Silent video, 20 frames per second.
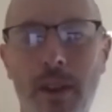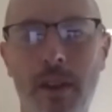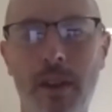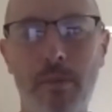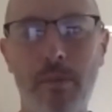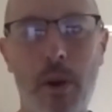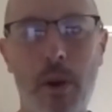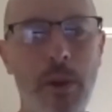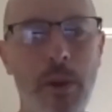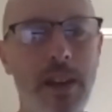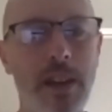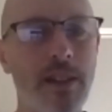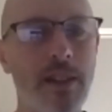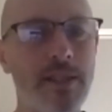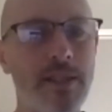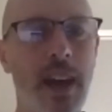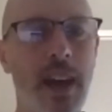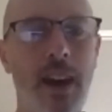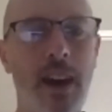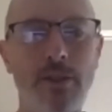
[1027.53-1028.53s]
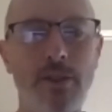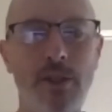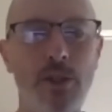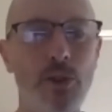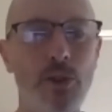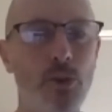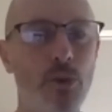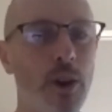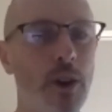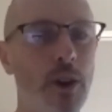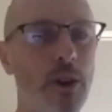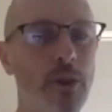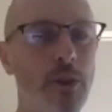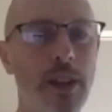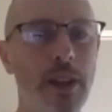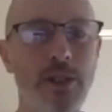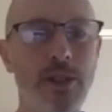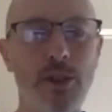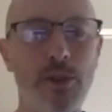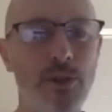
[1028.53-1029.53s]
But we got down too
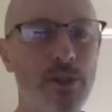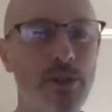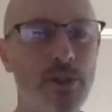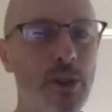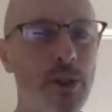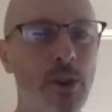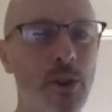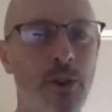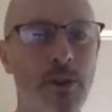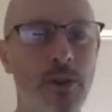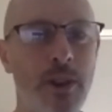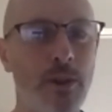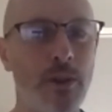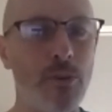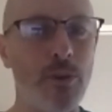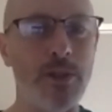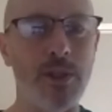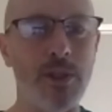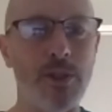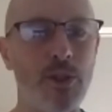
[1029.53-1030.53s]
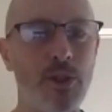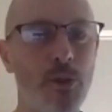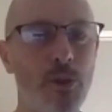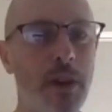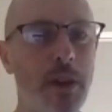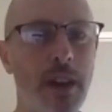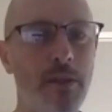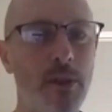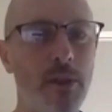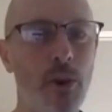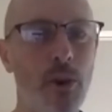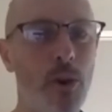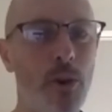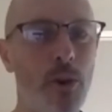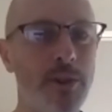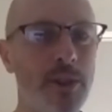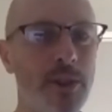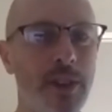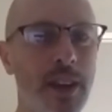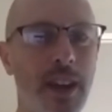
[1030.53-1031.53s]
early, too soon. it was just too big of a hole
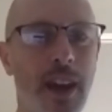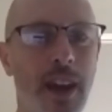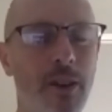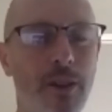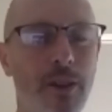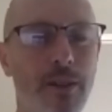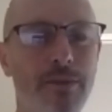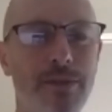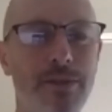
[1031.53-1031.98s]
to dig out of.